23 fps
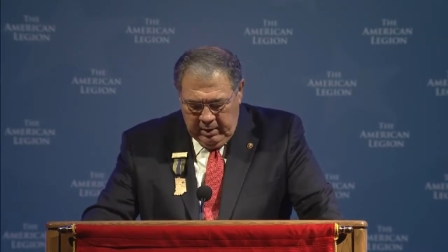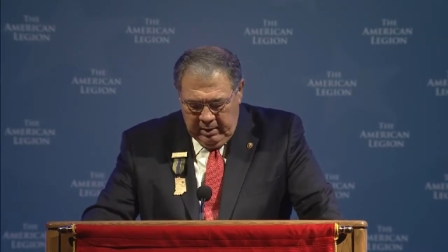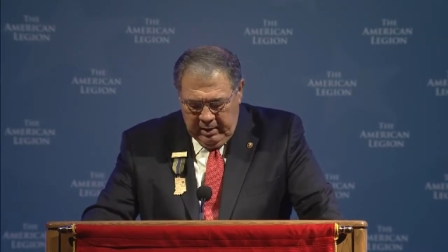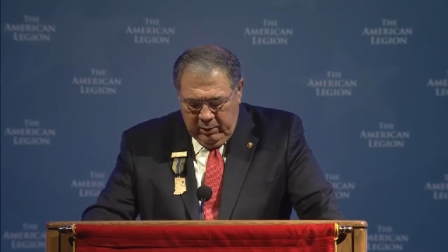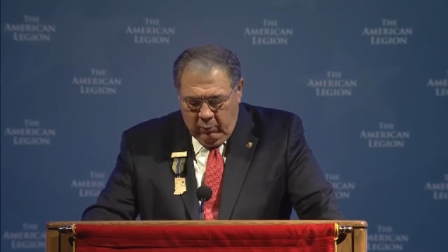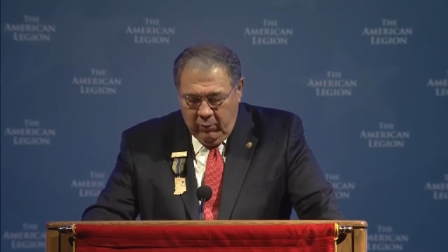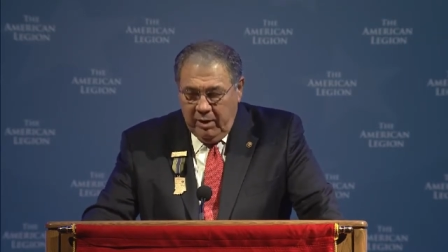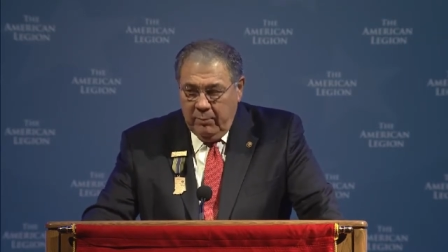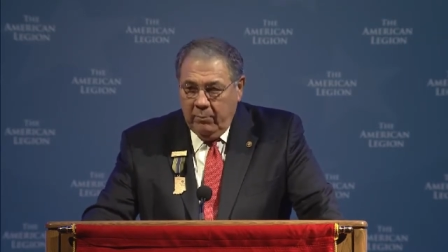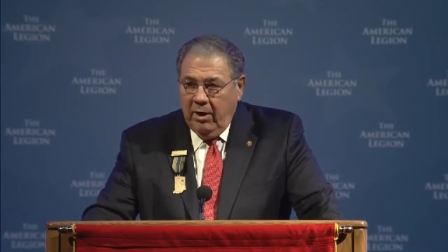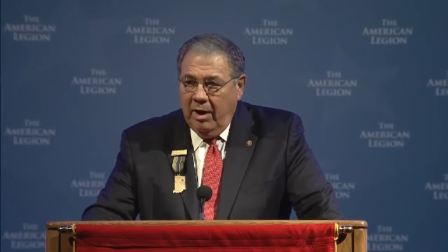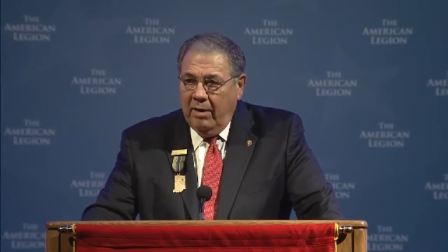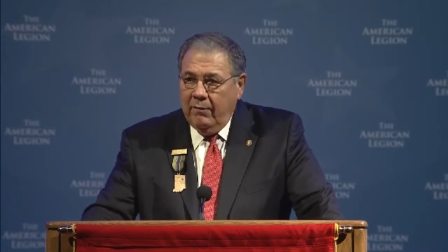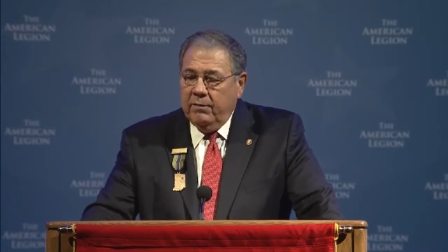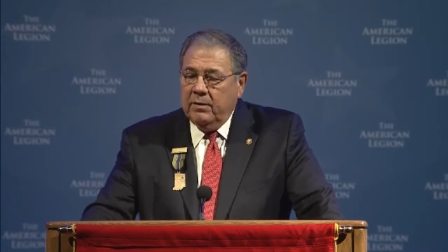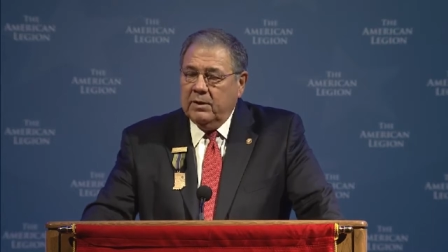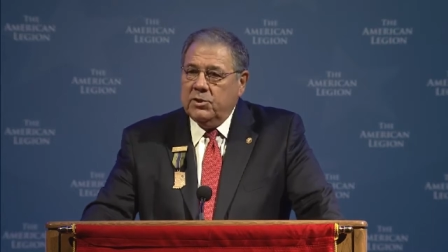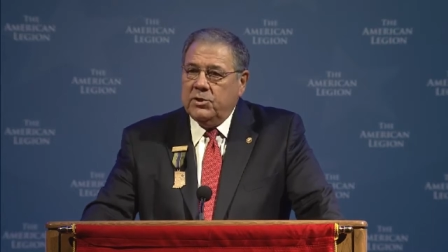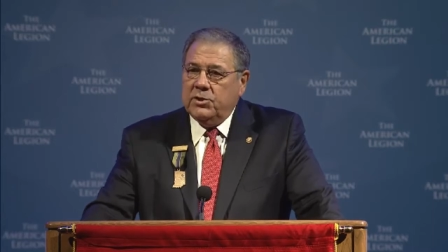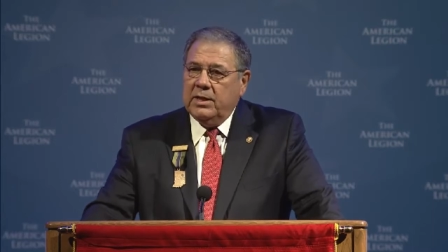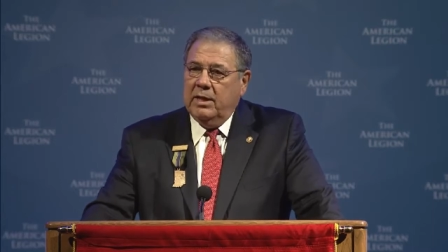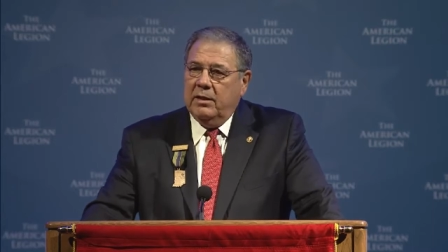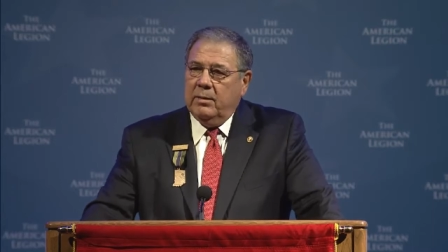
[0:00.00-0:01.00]
And what a
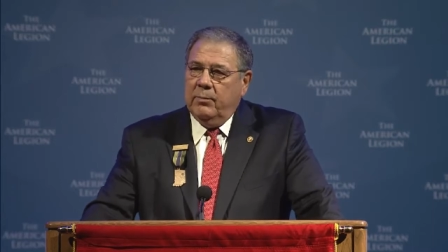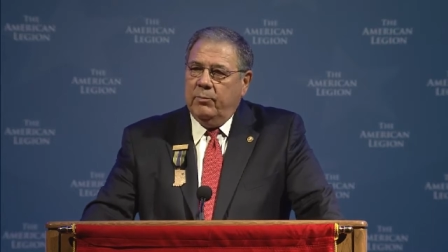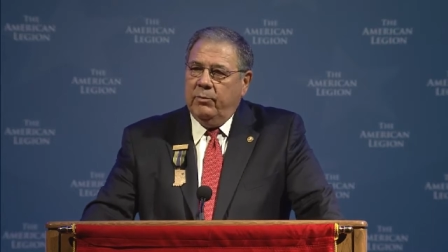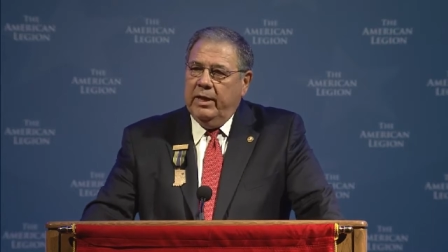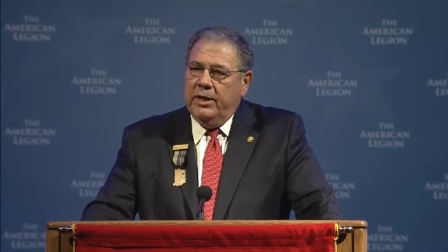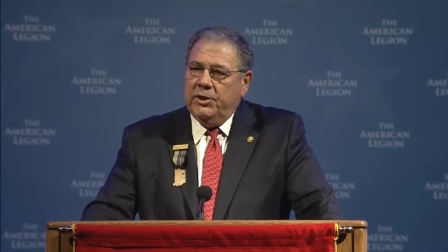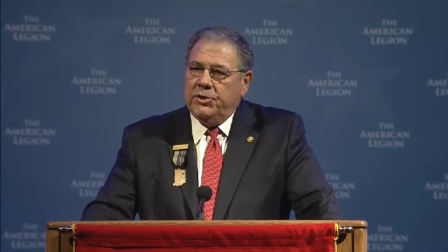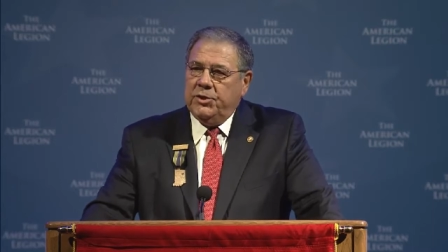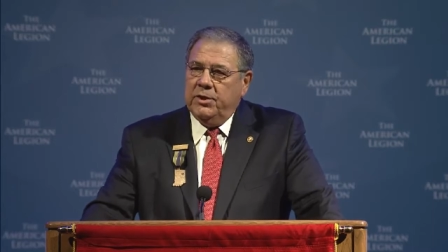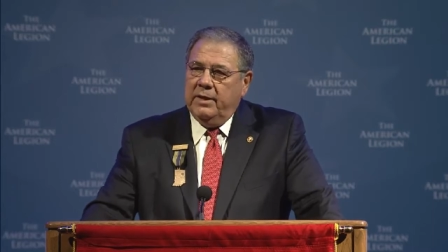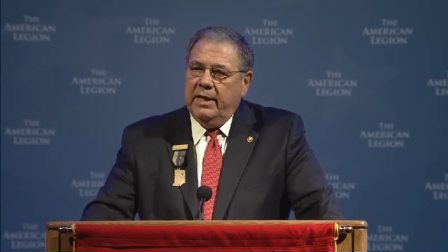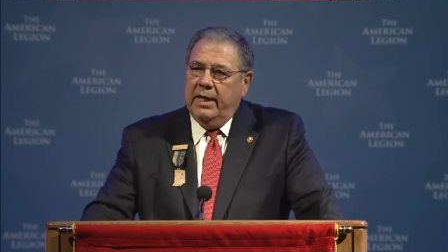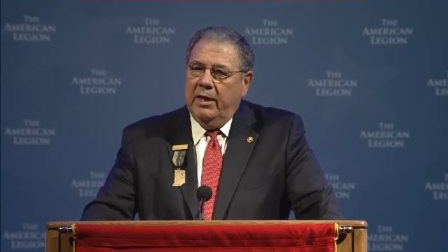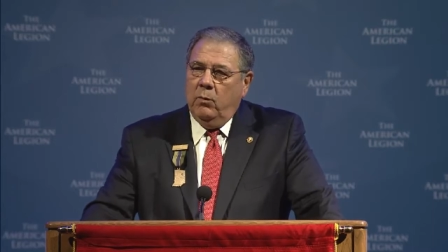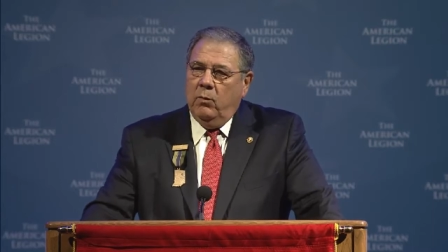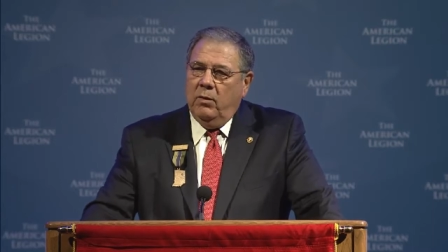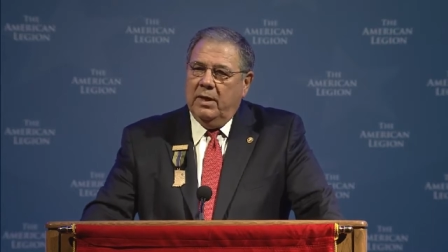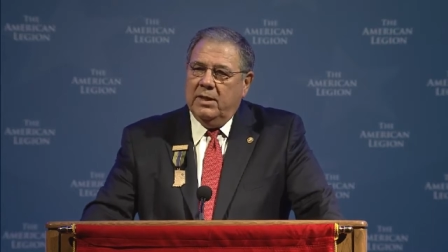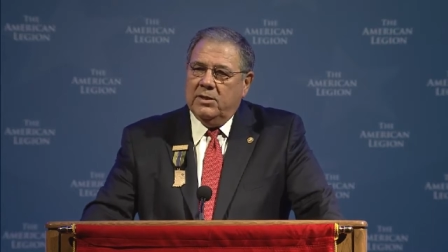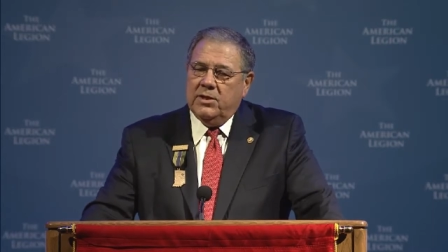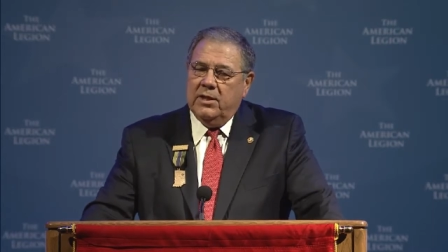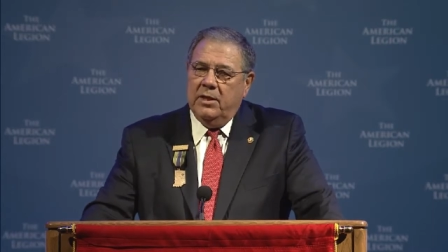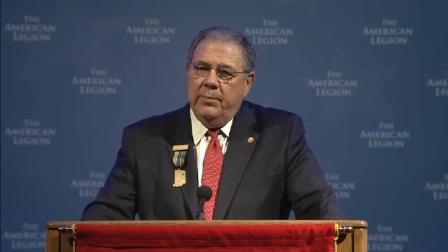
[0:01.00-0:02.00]
marvelous celebration that was,